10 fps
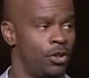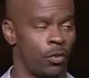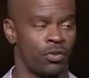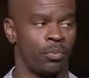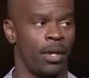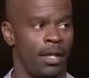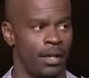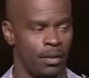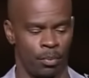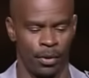Joseph probably
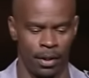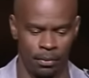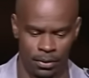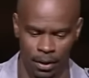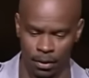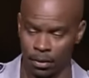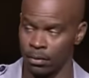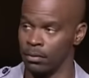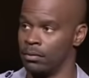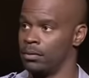did the prayer. He was like,
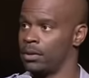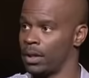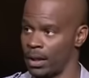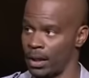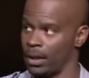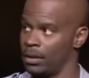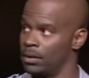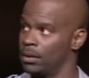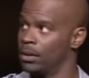oh, God.